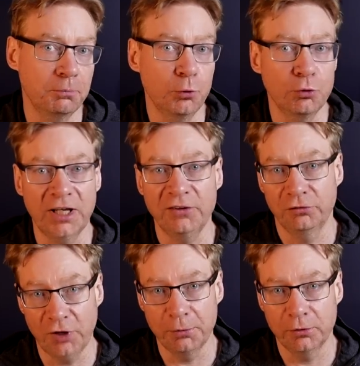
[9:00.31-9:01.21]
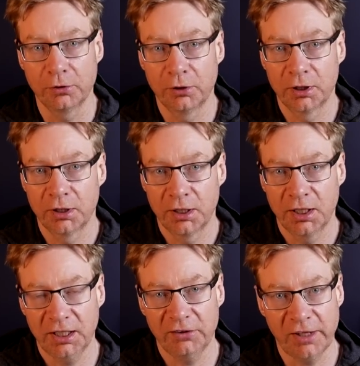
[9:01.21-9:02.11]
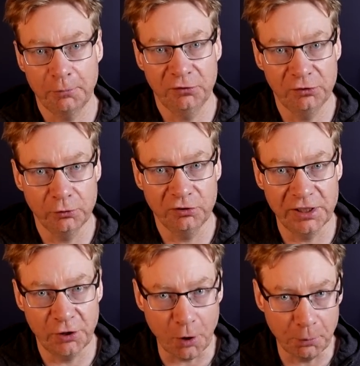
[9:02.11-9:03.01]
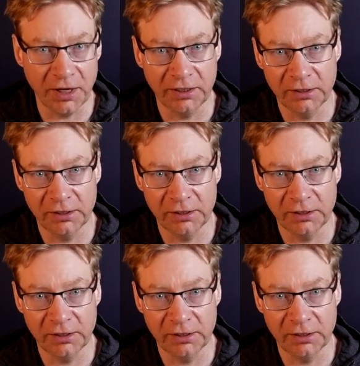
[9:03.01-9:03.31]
more or less double, except due to the operating